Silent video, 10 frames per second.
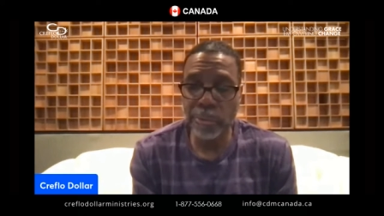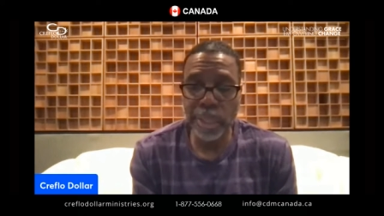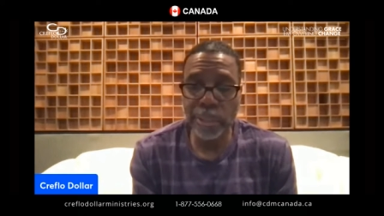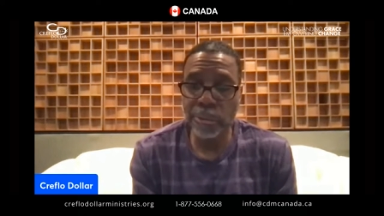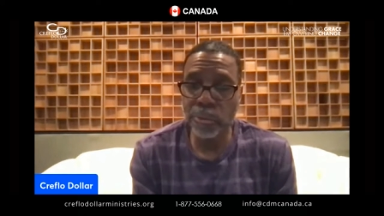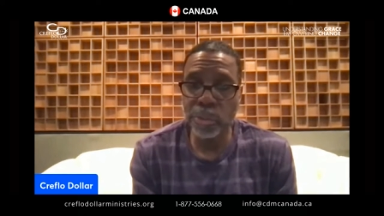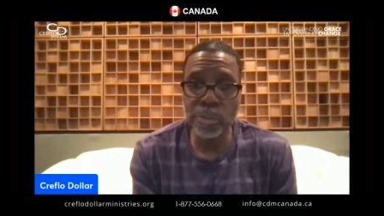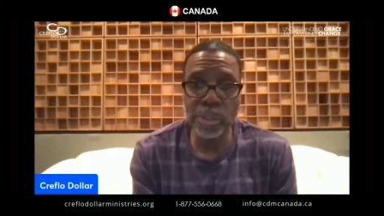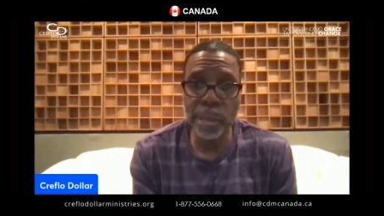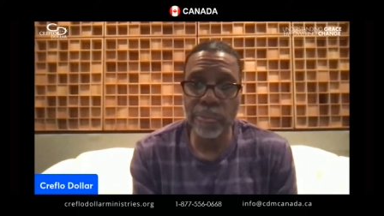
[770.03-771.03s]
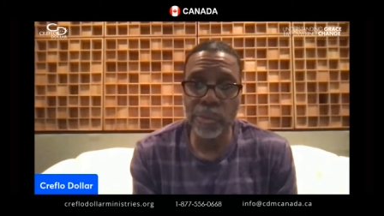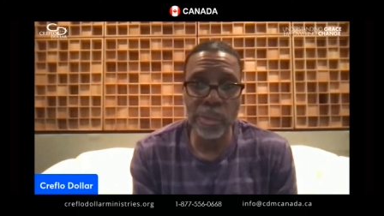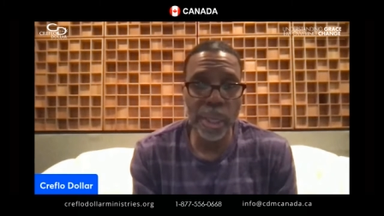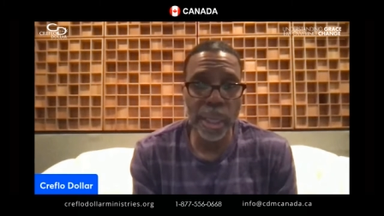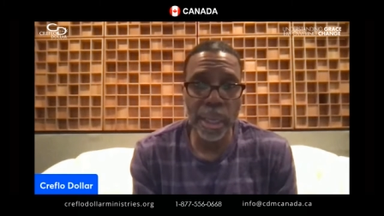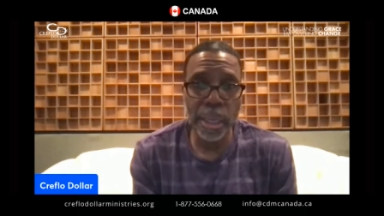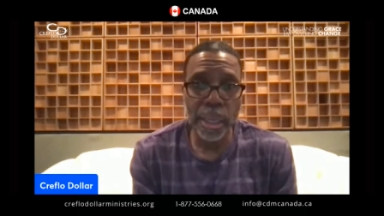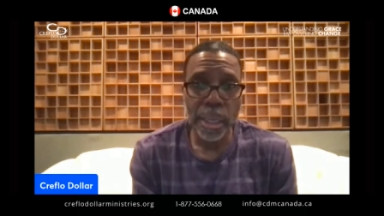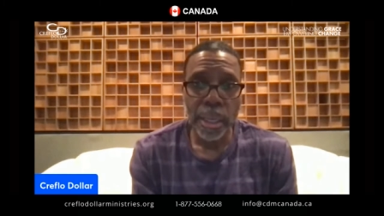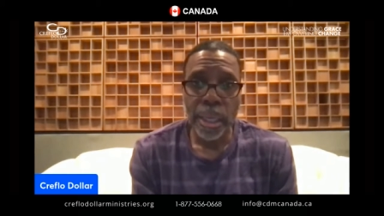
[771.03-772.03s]
God was like, would you stop doing that?
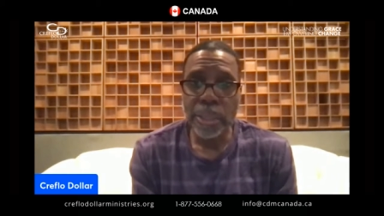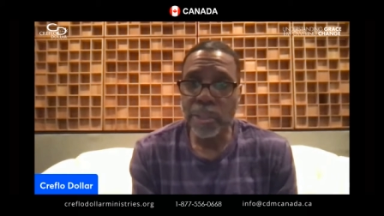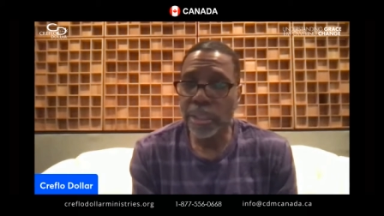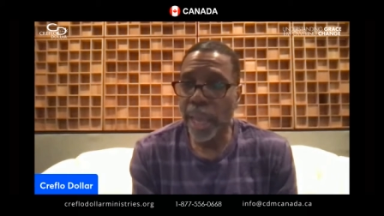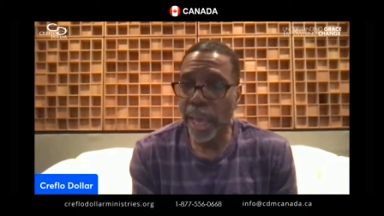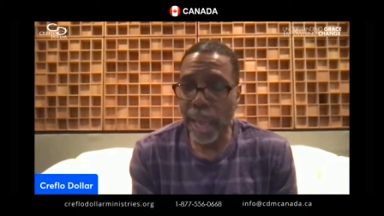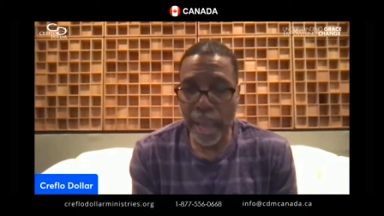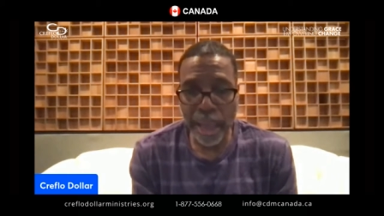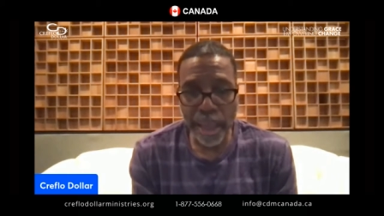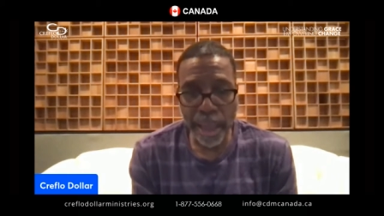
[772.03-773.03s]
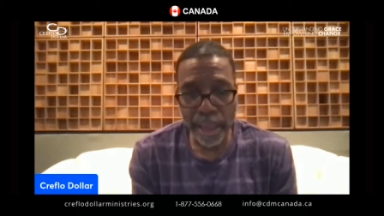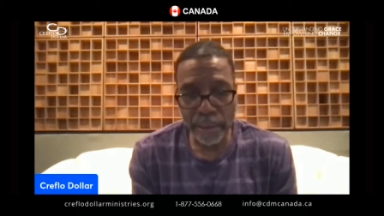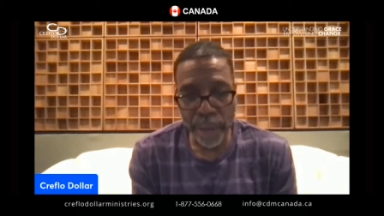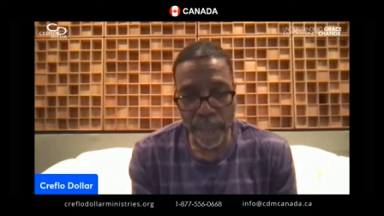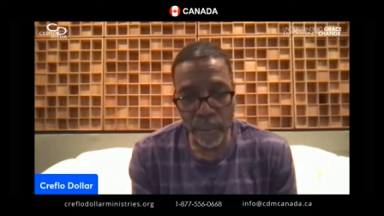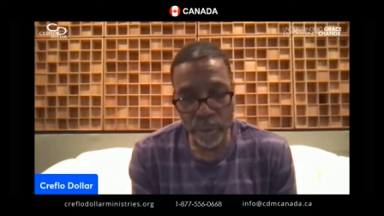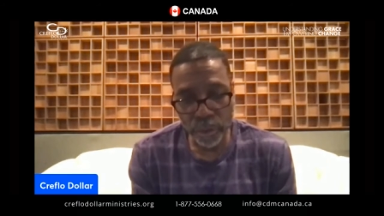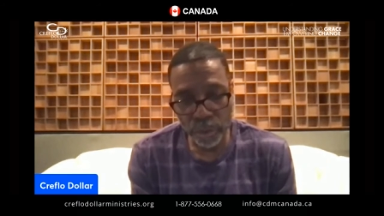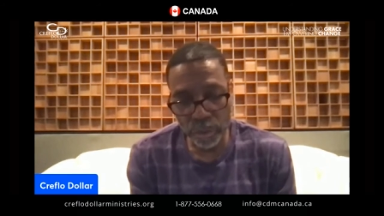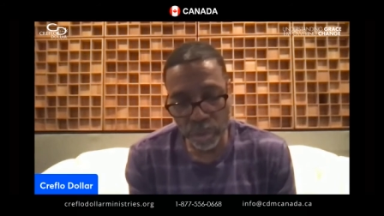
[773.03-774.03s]
He says, I I I I
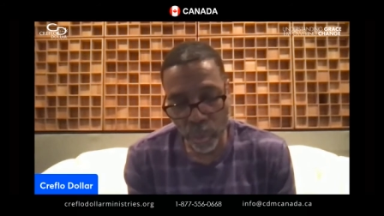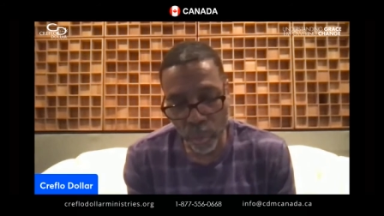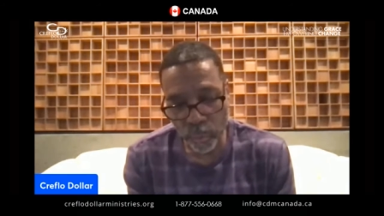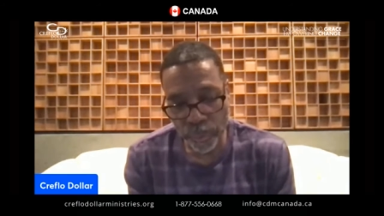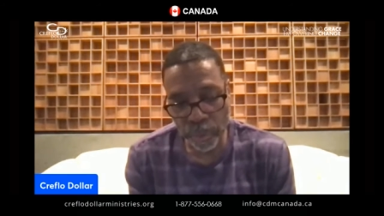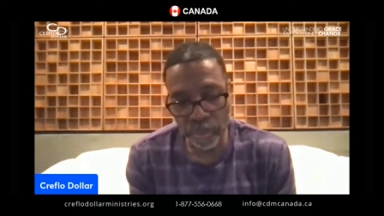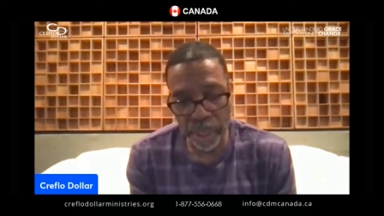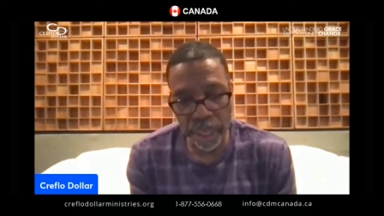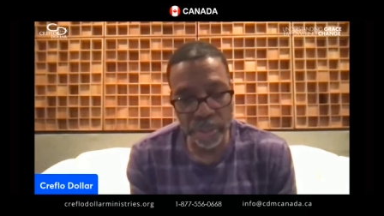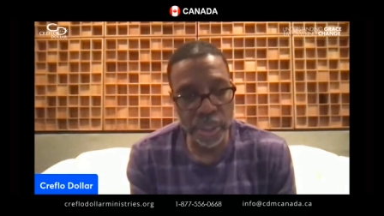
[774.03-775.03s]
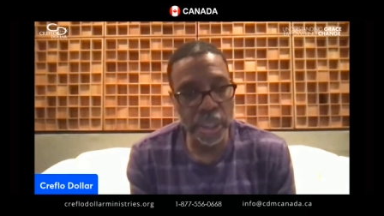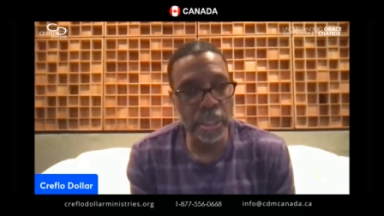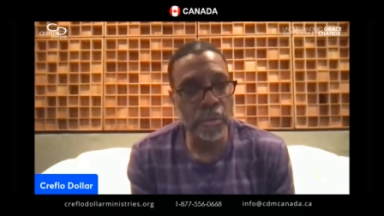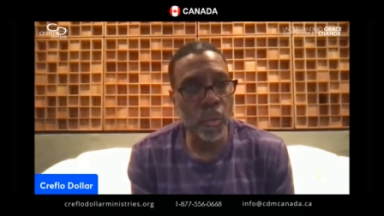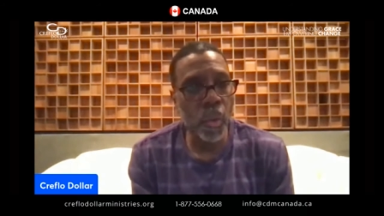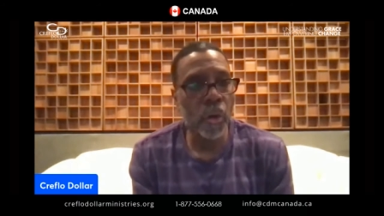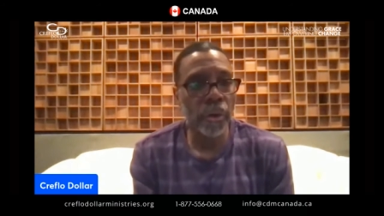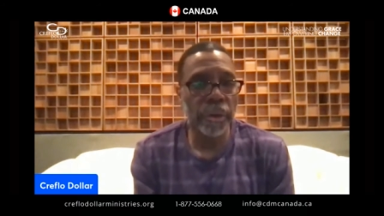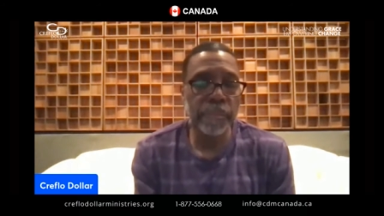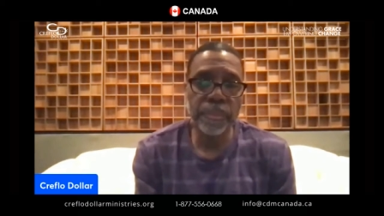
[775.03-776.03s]
want you to to plant a seed and
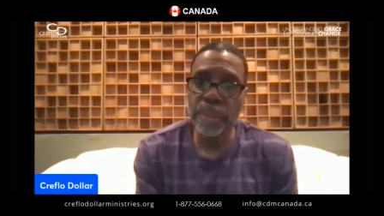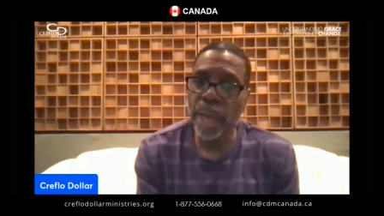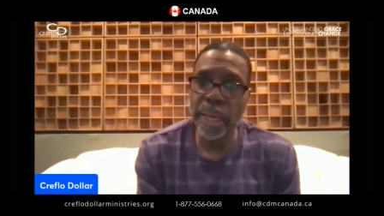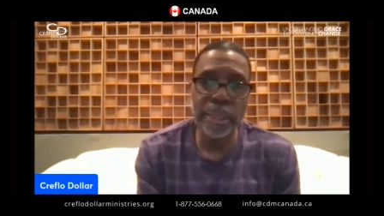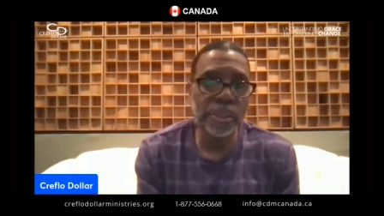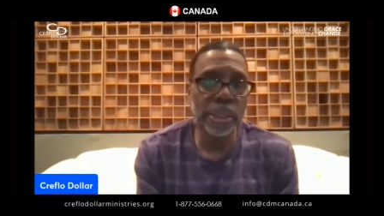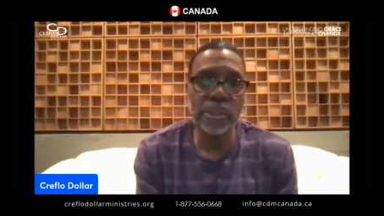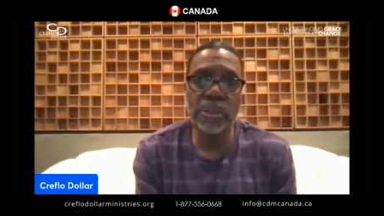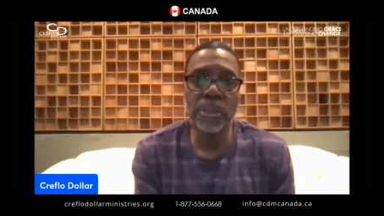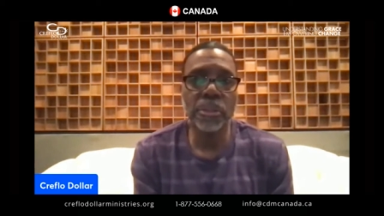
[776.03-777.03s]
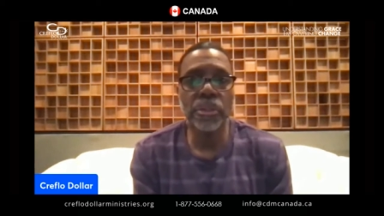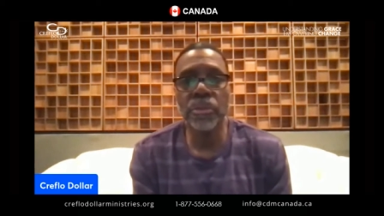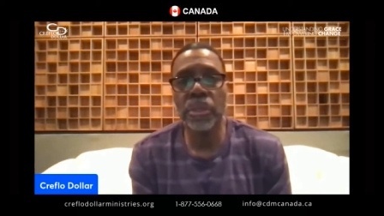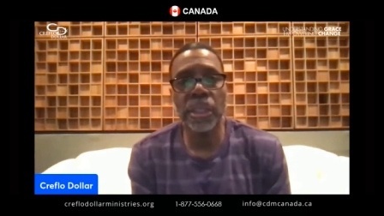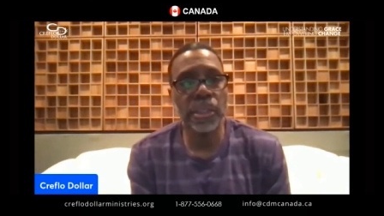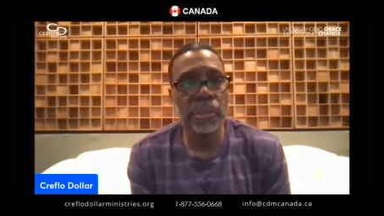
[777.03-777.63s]
water it I didn't tell you to do the